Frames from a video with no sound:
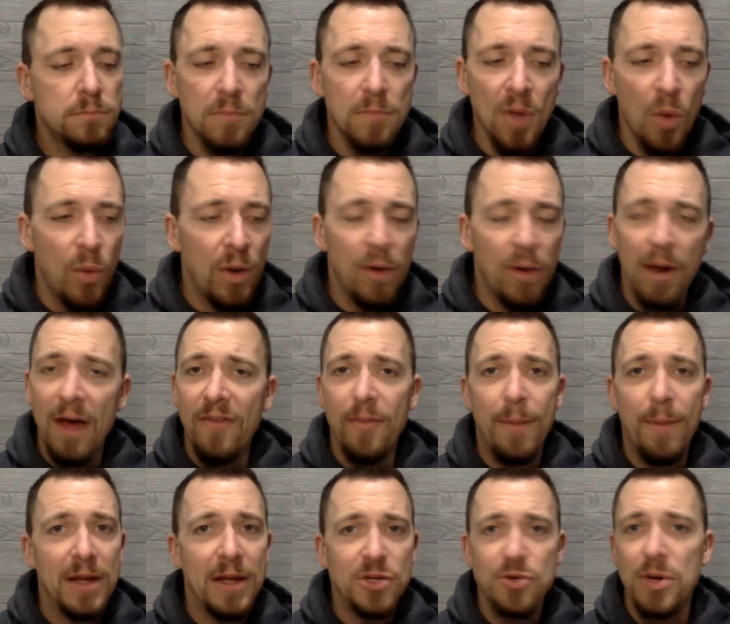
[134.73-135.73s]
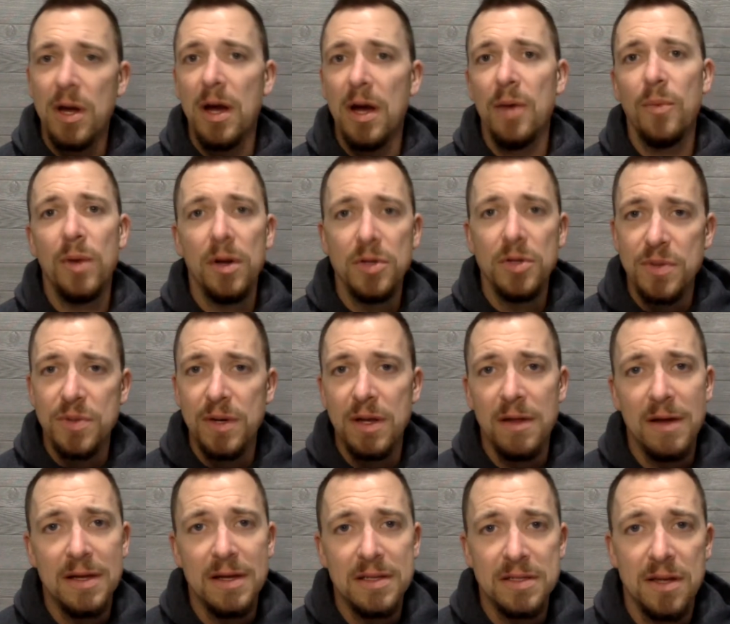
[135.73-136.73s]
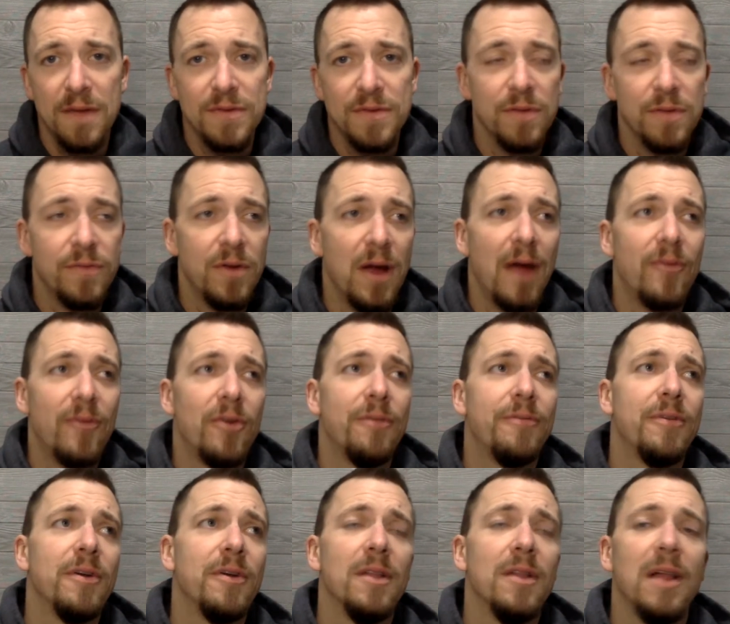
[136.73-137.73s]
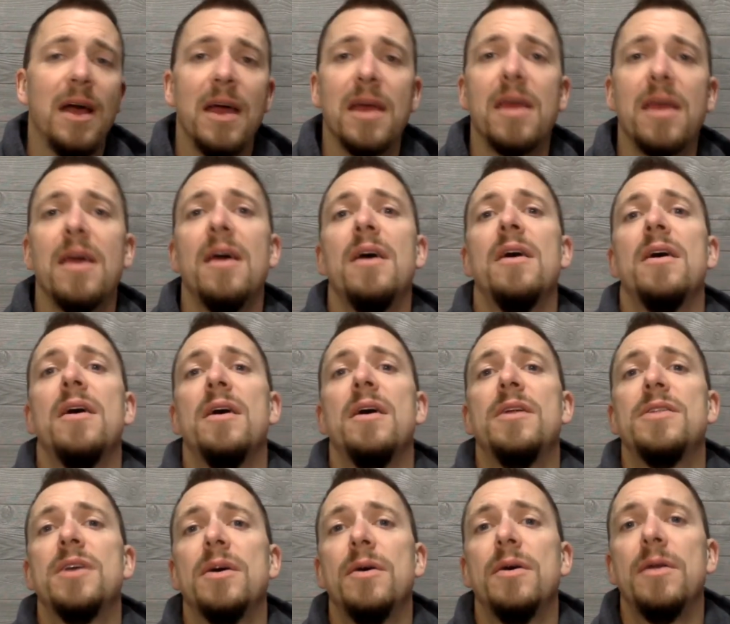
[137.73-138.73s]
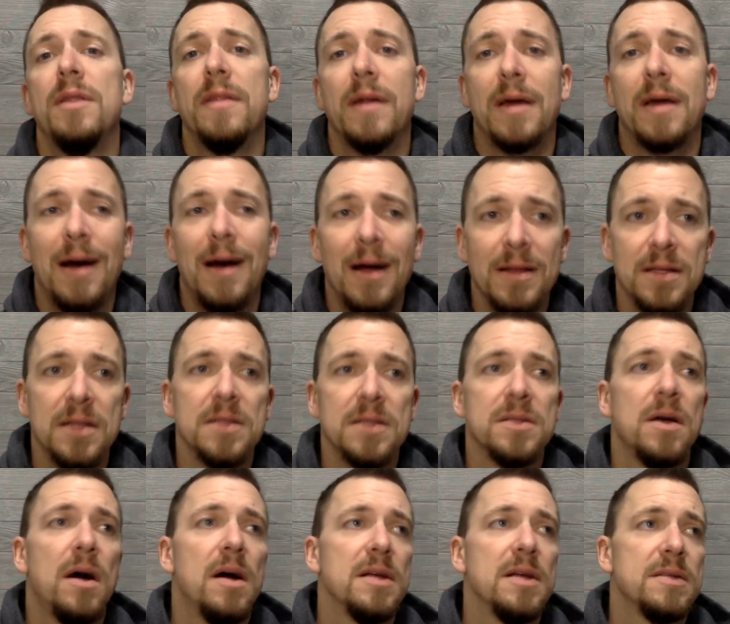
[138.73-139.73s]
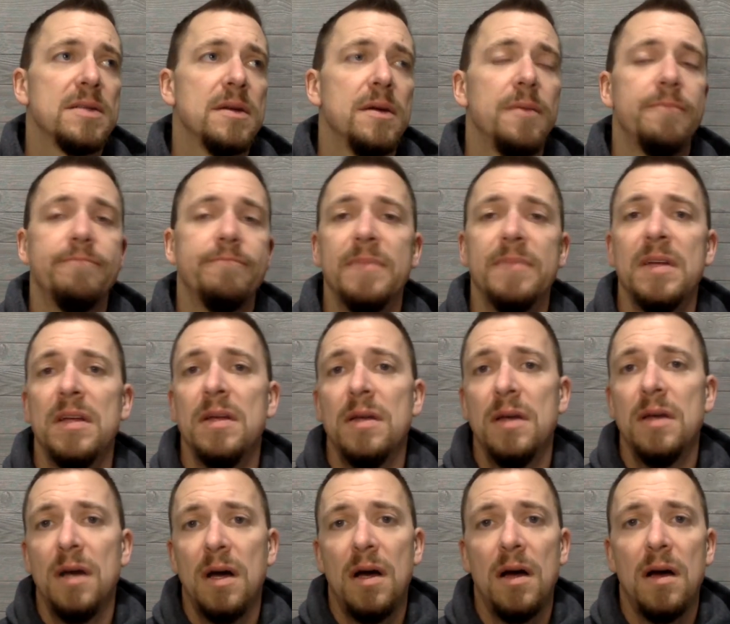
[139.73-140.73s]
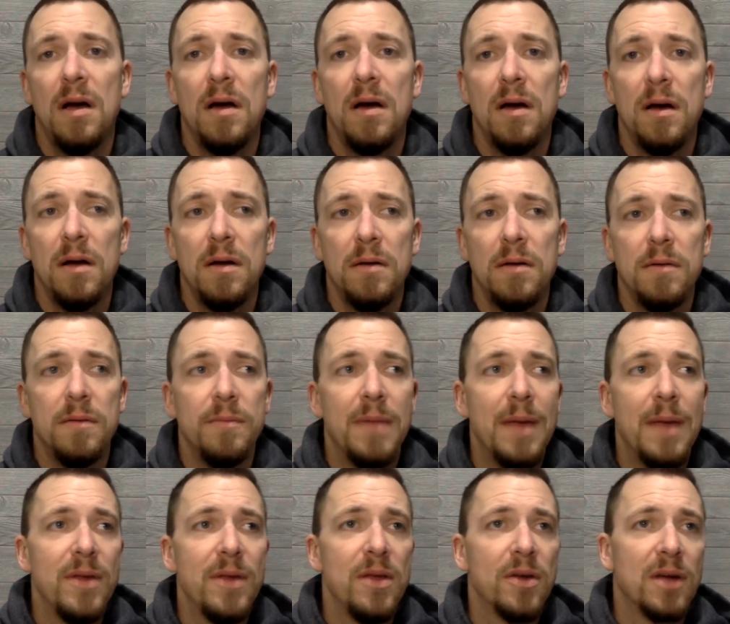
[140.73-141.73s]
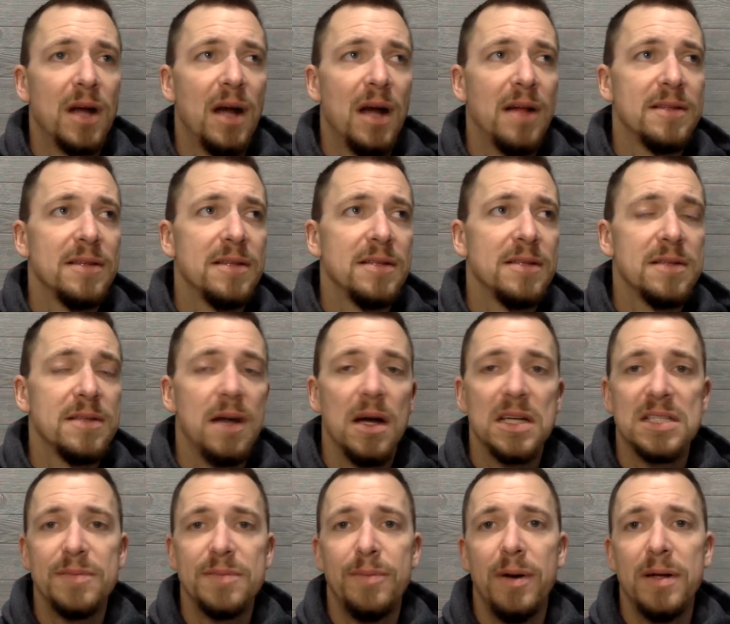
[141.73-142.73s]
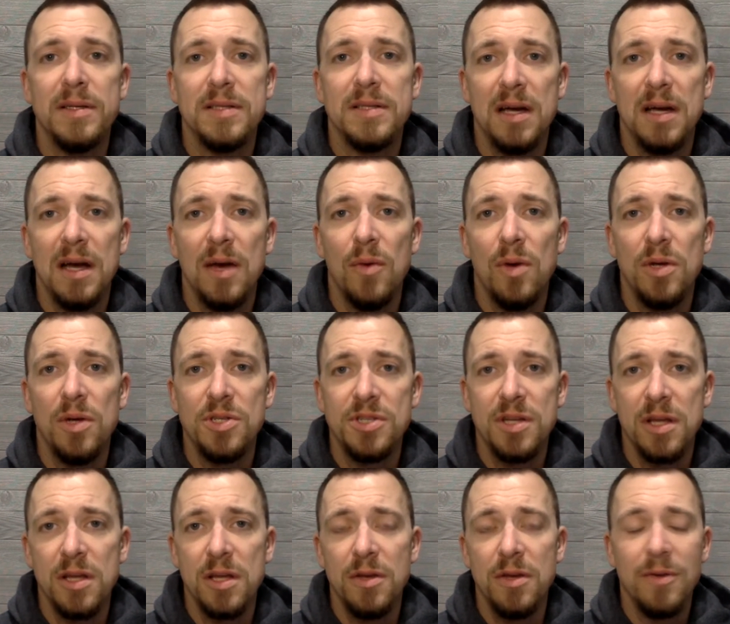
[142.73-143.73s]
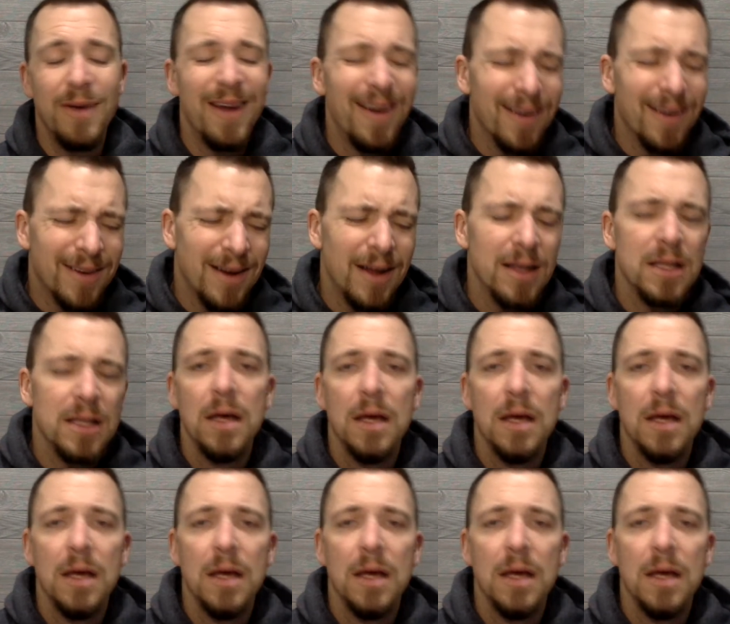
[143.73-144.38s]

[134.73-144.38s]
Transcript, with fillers: We don't have a Patreon. We don't do any of that stuff. So if you ever feel like, dude, the content's awesome, uh, maybe your content sucks, but uh, I want you to get a new haircut,